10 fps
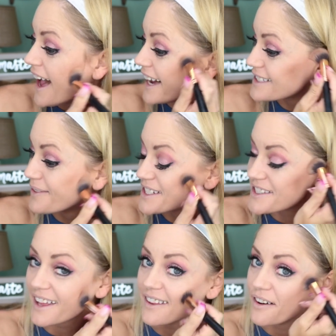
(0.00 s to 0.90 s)
as much
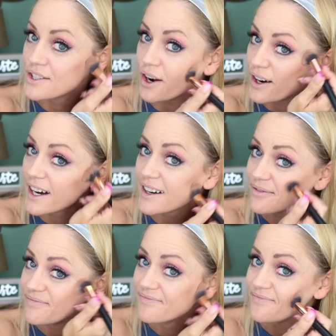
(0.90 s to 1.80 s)
as I love Tarte,
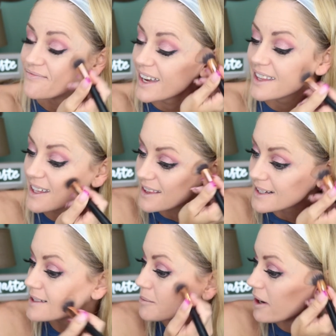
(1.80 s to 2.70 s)
I think
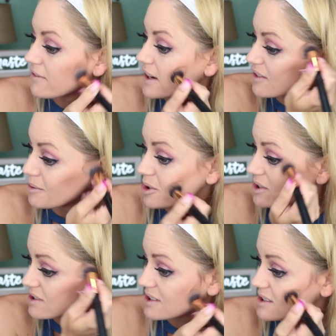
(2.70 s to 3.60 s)
these are my favorite
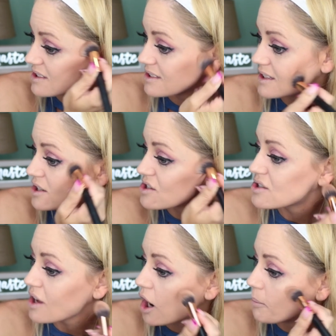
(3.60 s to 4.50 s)
bronzers. They're
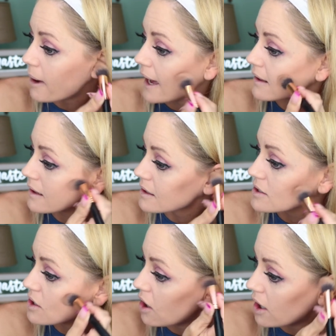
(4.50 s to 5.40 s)
so matte, like
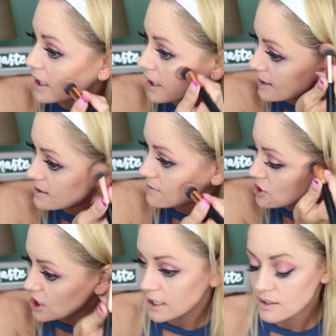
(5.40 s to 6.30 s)
there's not a hint of
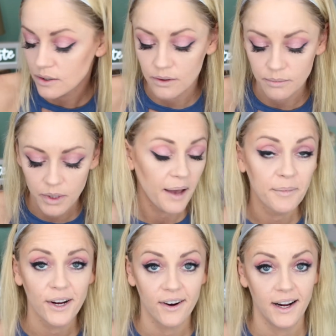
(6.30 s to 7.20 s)
sheen to them. I'm
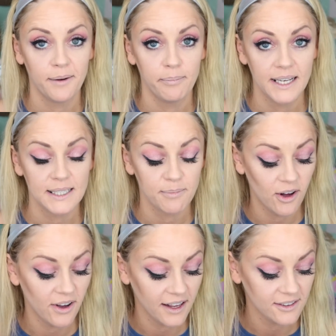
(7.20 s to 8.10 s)
gonna grab my
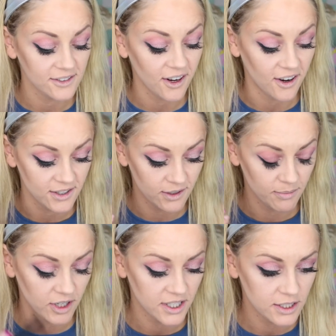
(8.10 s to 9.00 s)
small angled contour
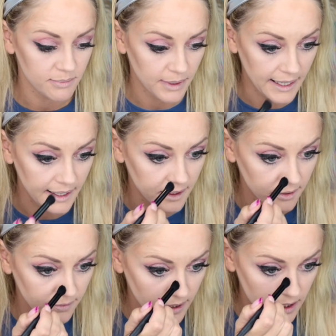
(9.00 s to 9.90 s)
brush by
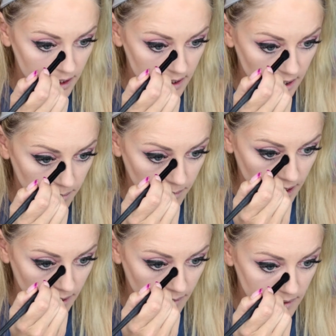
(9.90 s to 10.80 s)
e.l.f. and just hit my
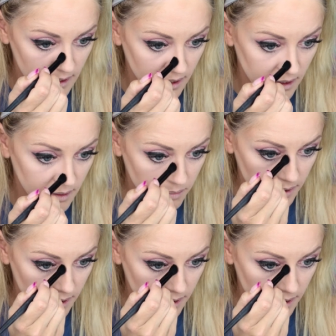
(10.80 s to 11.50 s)
nose up.